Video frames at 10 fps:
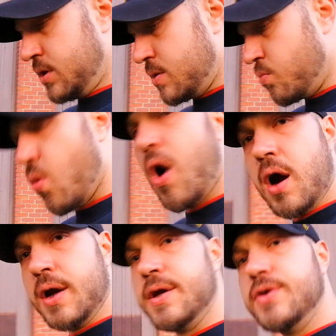and
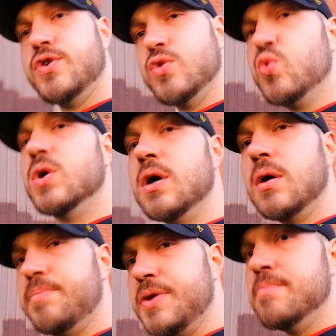want it, you
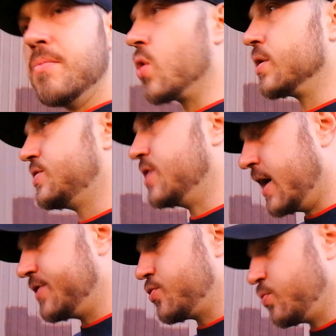will be more in
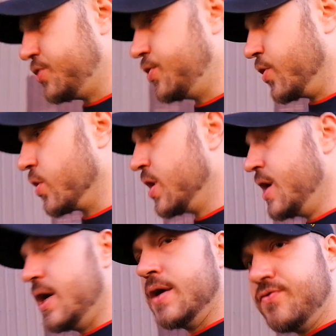touch with your
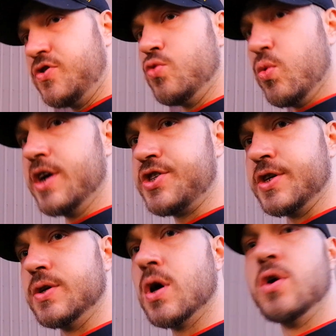
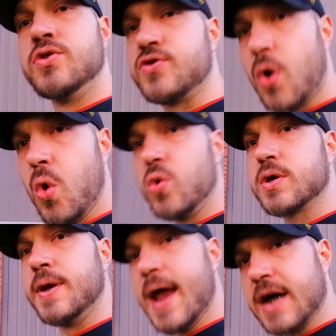intuition, soul
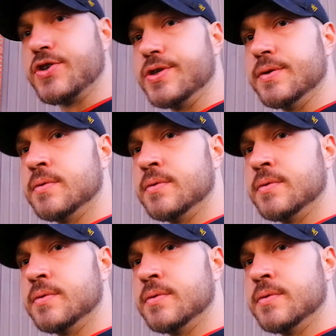connection.